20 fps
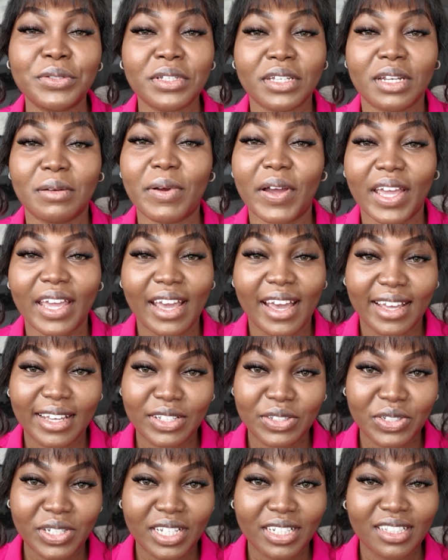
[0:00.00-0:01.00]
are talking about AI
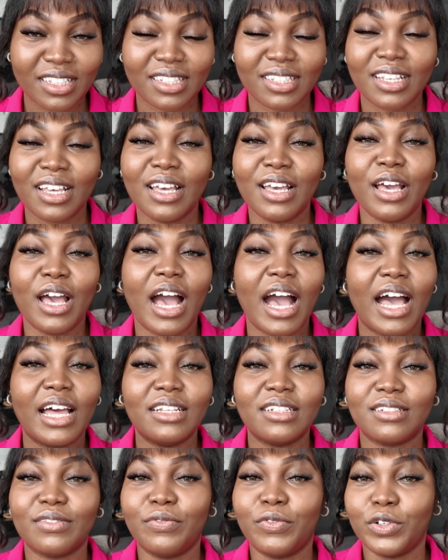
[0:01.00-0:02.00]
agents.
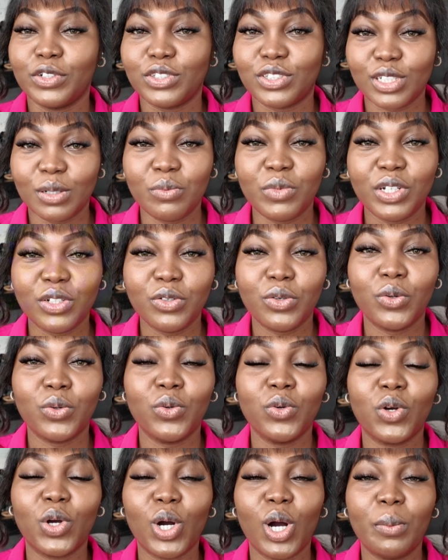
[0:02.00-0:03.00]
And for someone
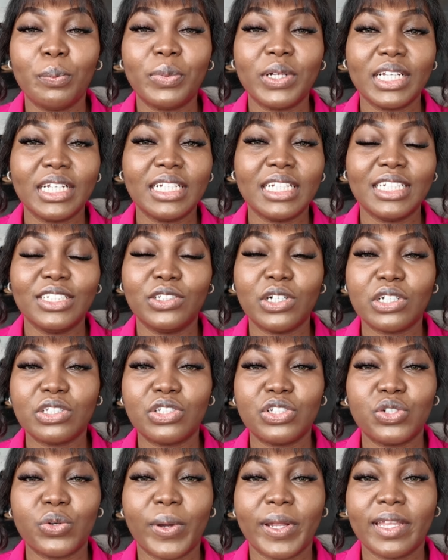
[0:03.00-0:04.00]
who completely
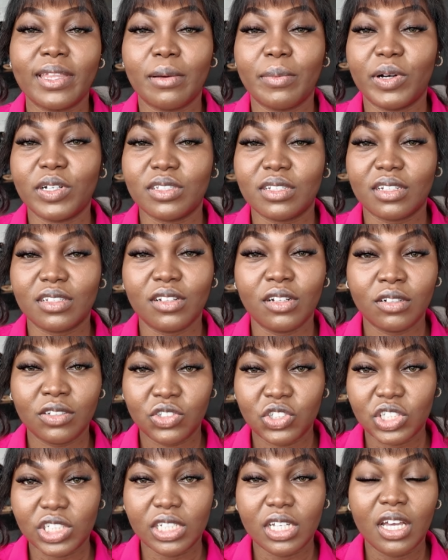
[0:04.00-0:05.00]
doesn't know anything about
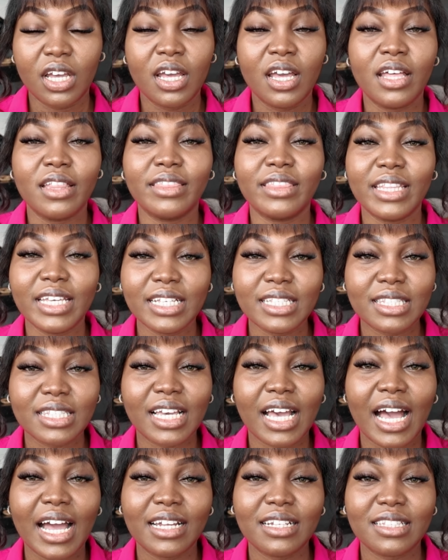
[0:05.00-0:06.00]
technology, this
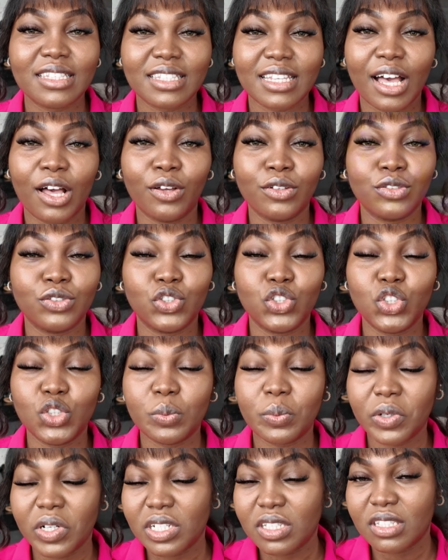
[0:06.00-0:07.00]
can sound
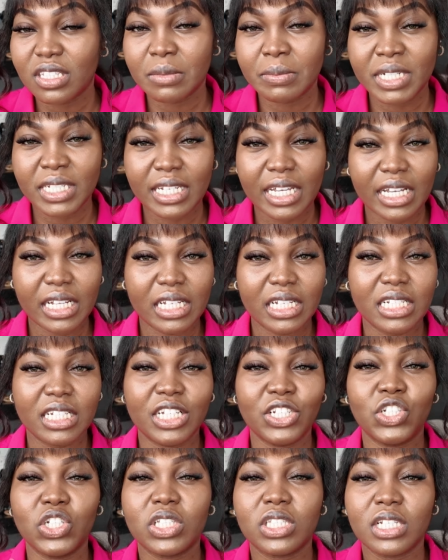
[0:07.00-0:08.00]
super intimidating.
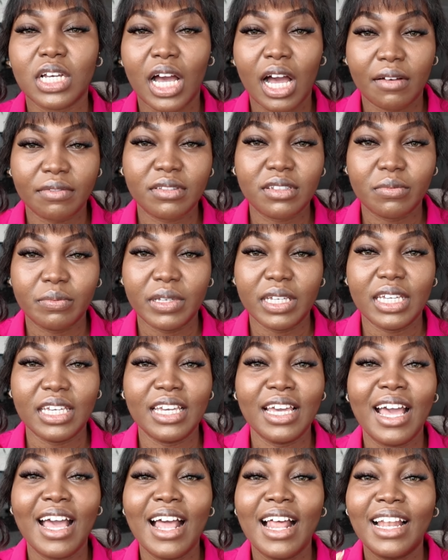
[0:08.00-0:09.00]
It doesn't have to
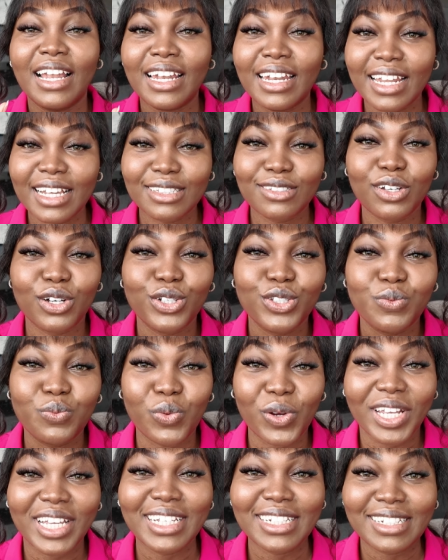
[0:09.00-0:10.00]
be. Let us
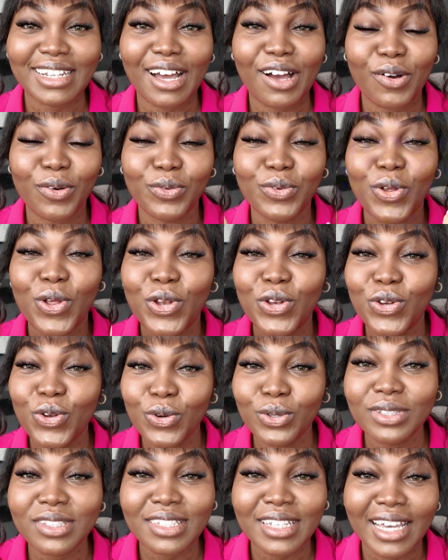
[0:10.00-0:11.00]
break it down.
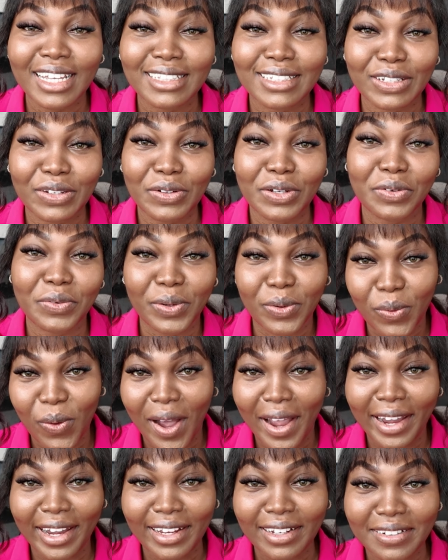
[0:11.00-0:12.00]
No tech degree
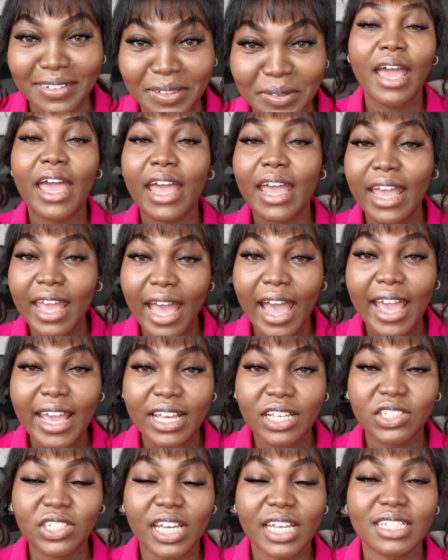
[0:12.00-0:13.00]
required. AI
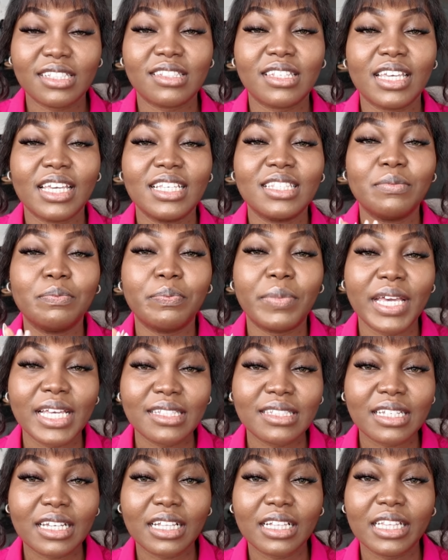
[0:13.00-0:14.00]
agent is
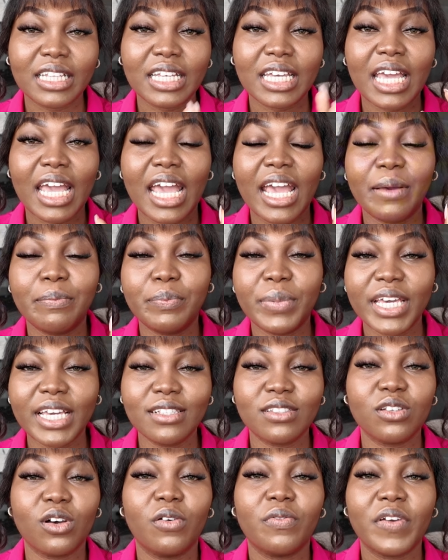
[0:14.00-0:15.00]
basically a
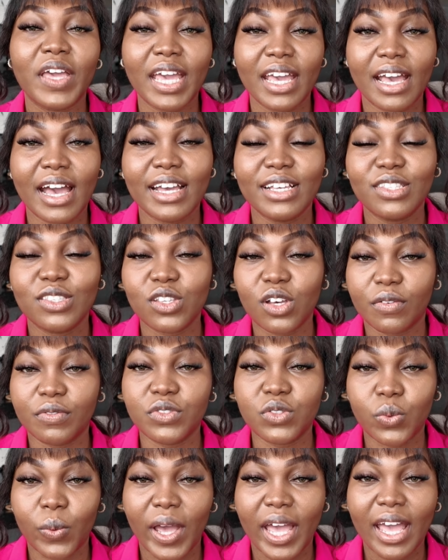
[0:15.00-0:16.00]
piece of AI
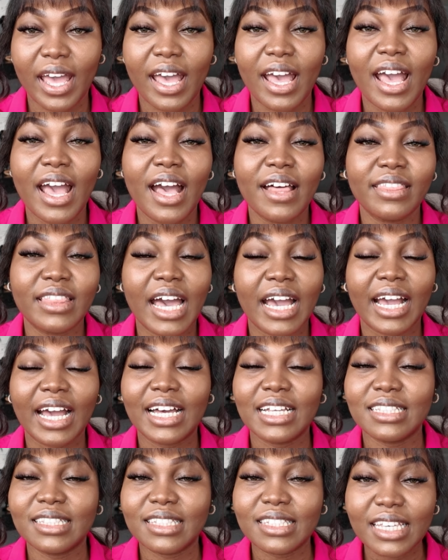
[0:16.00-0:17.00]
software that
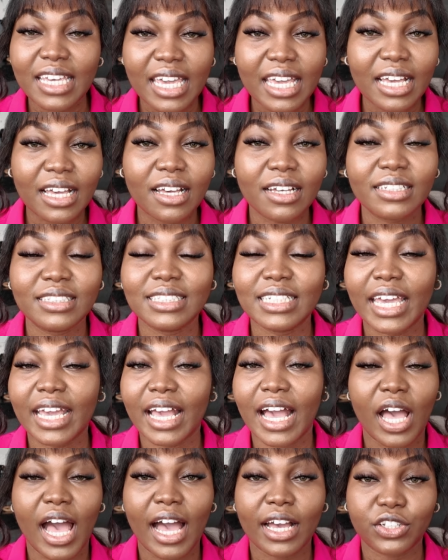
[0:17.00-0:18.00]
can think,
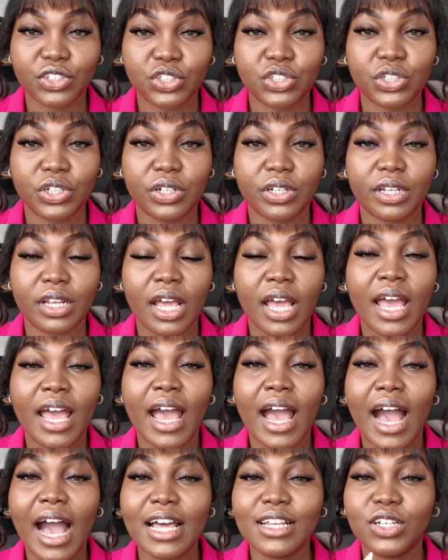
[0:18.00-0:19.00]
take action,
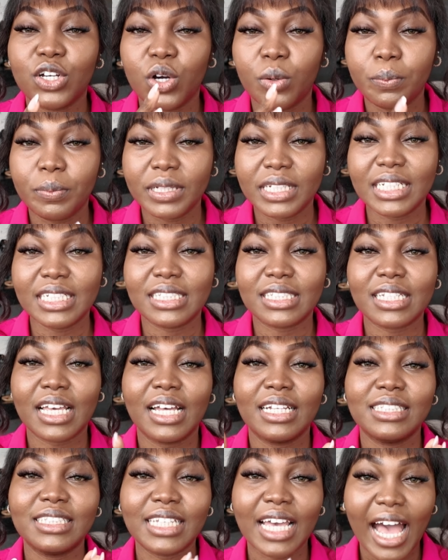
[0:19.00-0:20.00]
and complete
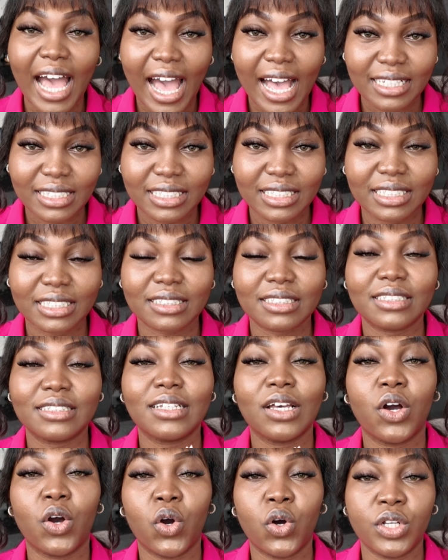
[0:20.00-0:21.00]
tasks
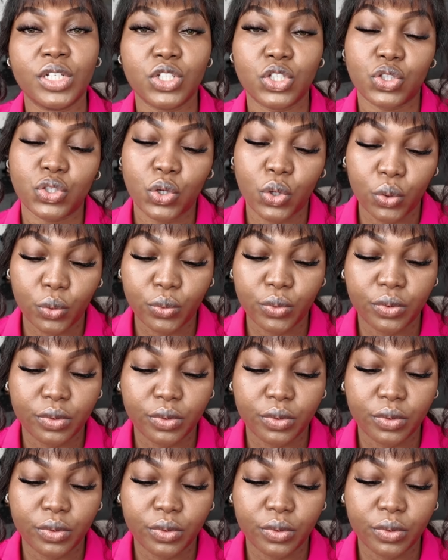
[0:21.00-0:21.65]
on its own.